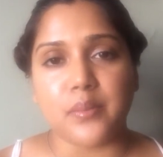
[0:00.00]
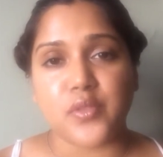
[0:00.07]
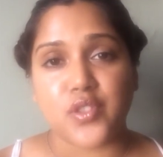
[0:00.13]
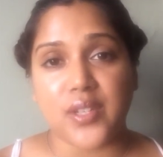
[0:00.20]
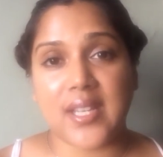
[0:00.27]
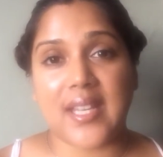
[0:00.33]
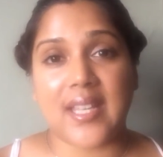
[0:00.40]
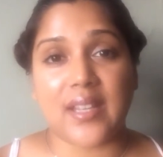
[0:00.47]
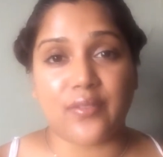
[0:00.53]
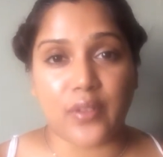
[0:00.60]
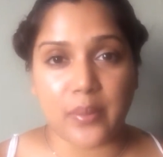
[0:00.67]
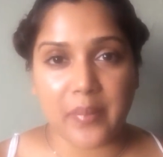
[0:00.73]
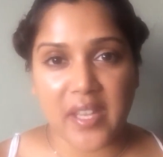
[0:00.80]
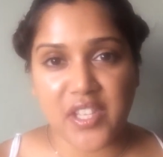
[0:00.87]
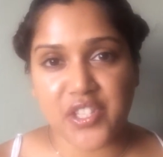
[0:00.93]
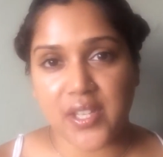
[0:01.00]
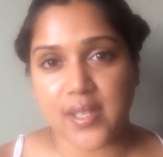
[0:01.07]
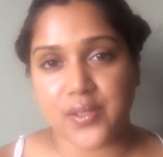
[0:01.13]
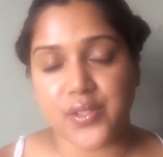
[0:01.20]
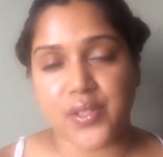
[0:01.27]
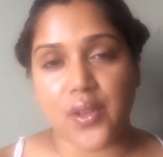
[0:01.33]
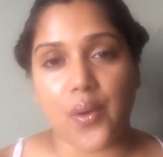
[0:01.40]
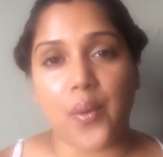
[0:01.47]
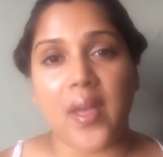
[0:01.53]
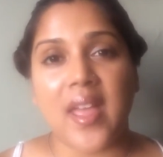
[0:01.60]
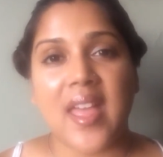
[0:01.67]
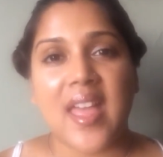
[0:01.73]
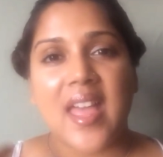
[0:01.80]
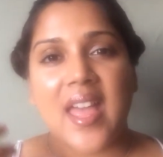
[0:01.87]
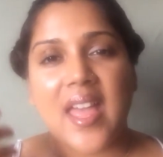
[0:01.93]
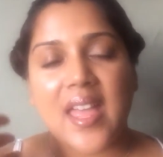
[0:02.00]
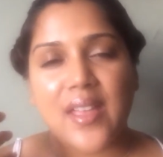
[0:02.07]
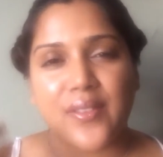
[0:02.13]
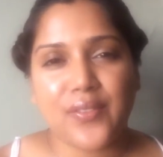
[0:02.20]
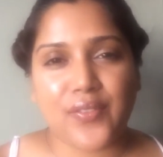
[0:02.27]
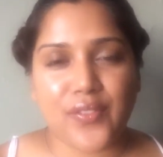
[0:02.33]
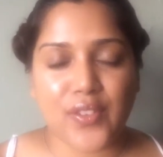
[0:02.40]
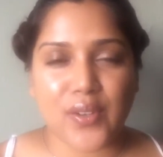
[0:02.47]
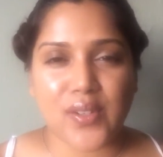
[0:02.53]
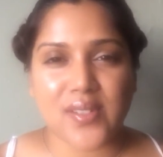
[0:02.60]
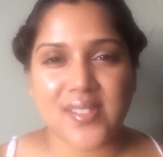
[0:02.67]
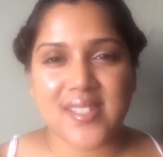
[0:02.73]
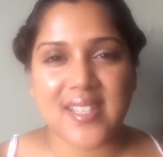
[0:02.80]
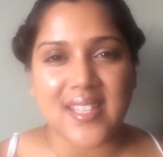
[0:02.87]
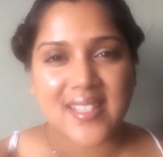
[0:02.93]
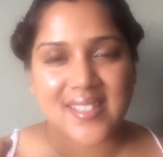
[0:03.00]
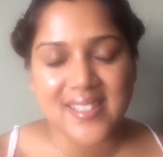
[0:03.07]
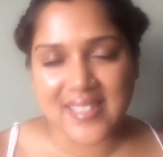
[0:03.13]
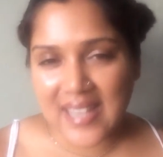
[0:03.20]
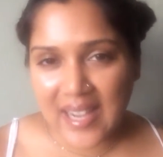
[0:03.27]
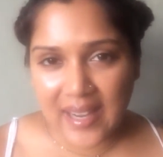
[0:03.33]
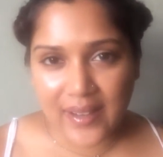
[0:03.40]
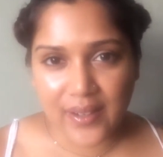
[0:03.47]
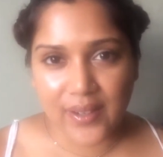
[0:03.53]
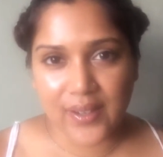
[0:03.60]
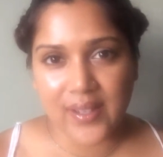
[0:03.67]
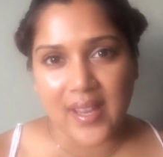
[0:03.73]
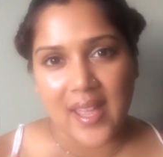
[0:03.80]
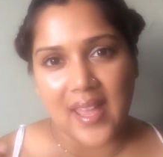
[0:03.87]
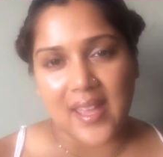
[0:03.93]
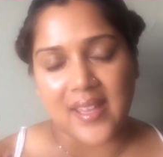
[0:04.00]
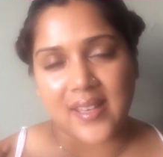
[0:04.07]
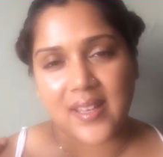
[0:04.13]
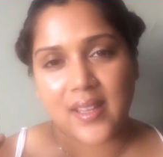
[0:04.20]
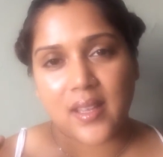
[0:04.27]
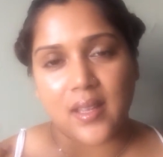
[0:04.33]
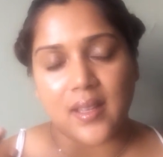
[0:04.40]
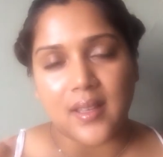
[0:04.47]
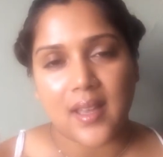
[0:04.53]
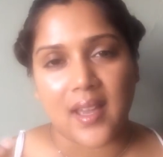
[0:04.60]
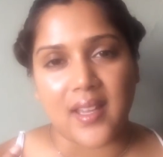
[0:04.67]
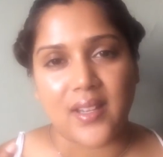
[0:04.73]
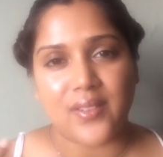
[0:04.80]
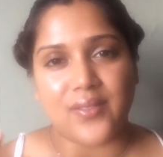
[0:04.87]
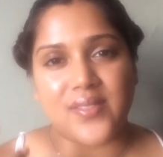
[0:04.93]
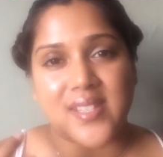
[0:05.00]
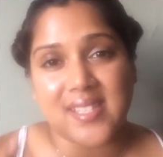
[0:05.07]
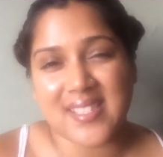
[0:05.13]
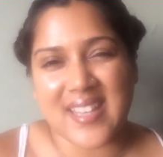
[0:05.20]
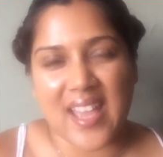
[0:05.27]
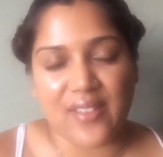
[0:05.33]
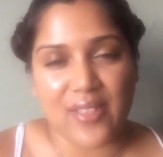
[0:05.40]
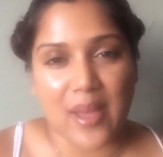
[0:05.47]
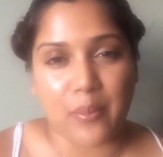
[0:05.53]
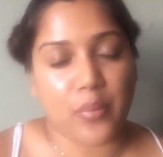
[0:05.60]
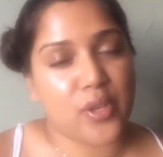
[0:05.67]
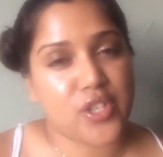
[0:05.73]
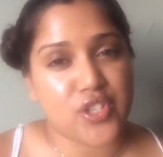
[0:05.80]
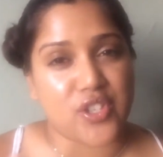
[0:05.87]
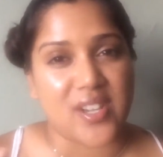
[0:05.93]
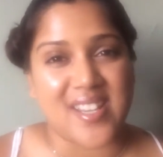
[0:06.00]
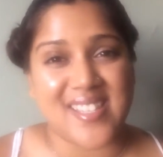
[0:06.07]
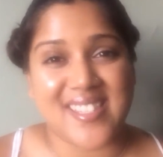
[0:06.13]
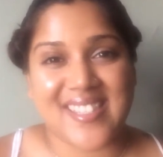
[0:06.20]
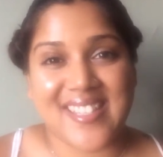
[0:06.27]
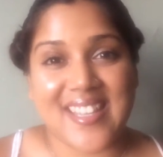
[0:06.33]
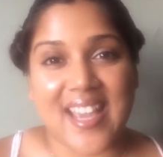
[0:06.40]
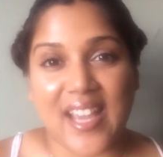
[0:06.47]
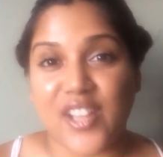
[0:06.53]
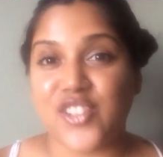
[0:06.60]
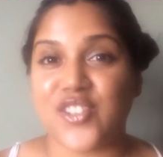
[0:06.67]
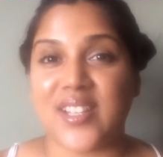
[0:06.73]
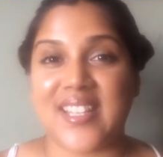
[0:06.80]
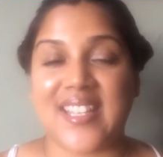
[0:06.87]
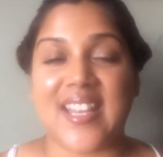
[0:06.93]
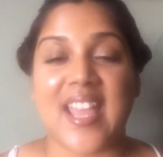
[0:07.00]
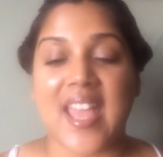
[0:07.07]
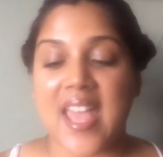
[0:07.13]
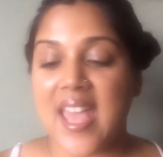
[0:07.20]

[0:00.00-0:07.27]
treating inflammation. So if your skin is tired and kind of doesn't have that moisture and is dehydrated,